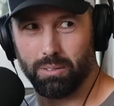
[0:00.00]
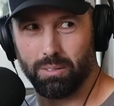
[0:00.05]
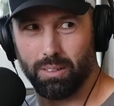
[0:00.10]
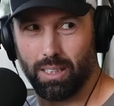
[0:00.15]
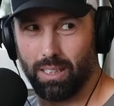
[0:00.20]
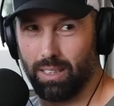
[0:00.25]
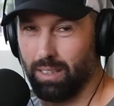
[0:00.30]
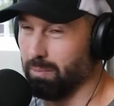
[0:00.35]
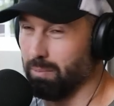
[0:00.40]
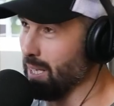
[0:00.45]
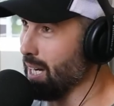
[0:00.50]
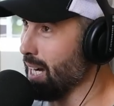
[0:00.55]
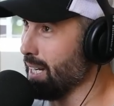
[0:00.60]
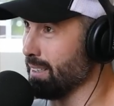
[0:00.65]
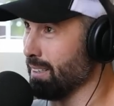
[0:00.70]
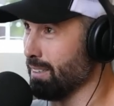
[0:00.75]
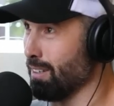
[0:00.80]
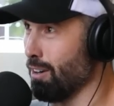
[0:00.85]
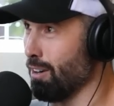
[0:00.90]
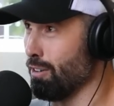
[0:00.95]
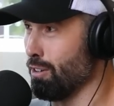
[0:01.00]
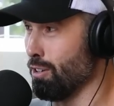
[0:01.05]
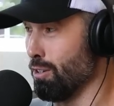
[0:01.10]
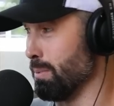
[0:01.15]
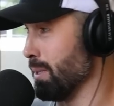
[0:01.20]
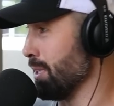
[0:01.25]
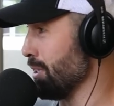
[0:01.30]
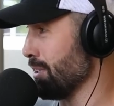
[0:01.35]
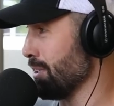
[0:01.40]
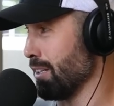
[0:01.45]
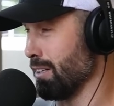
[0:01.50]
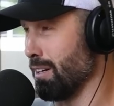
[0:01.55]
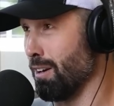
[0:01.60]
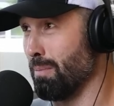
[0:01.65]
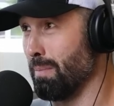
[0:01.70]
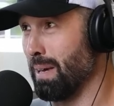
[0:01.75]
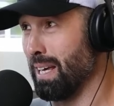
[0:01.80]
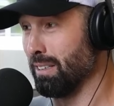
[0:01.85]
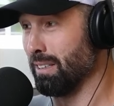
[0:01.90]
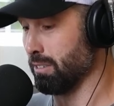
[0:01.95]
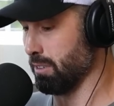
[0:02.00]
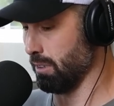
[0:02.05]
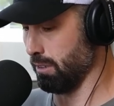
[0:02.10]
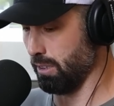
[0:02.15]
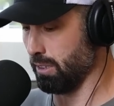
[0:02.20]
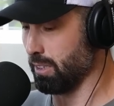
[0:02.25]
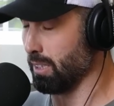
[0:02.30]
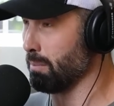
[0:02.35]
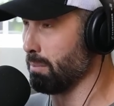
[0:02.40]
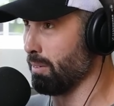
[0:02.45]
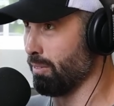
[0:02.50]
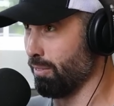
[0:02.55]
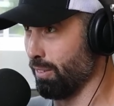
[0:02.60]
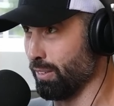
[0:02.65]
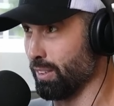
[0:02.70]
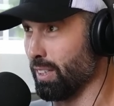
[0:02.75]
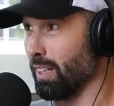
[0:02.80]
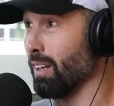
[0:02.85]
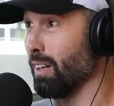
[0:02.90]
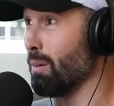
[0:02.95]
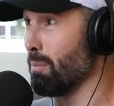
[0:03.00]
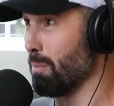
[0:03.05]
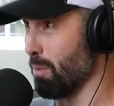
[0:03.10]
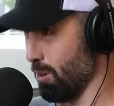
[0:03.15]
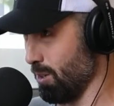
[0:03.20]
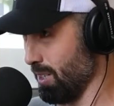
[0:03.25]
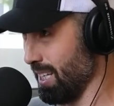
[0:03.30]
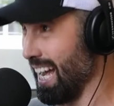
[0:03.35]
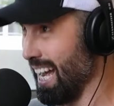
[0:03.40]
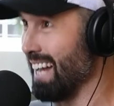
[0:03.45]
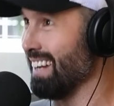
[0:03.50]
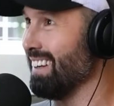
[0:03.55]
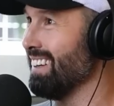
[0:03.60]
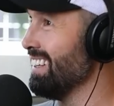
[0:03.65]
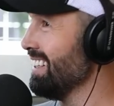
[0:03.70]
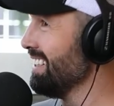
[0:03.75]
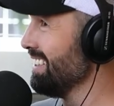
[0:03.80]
Well, I mean, I don't know you, but you don't know me. So you're going to be feeling a lot more of that.